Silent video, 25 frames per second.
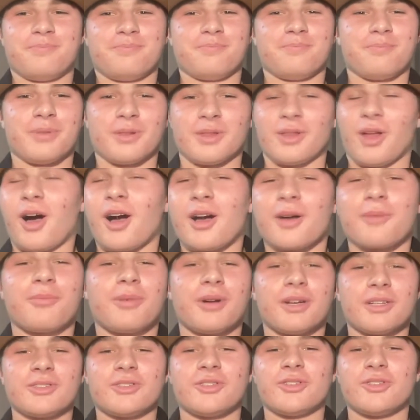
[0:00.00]

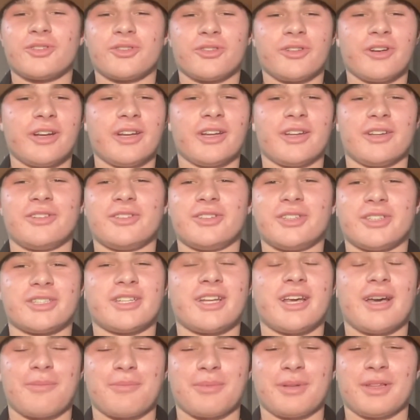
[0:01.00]
blockbuster trade just
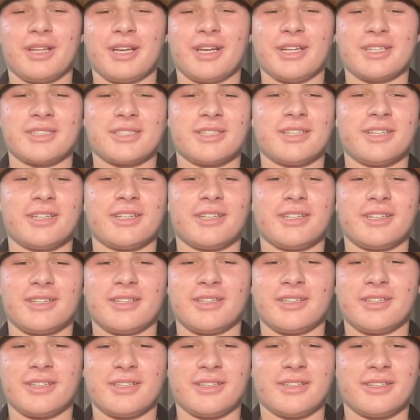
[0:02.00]
happened last night.
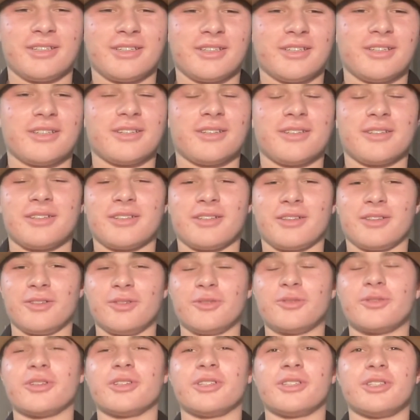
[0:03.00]

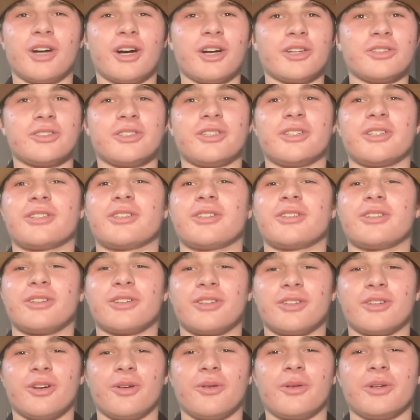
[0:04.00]
Luka Doncic
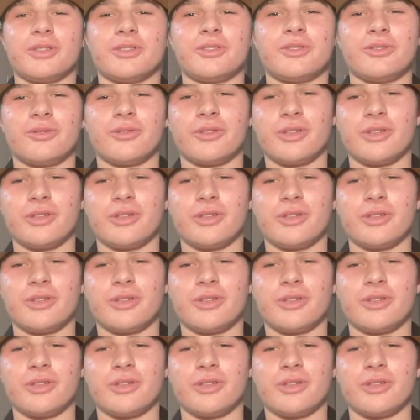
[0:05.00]
going to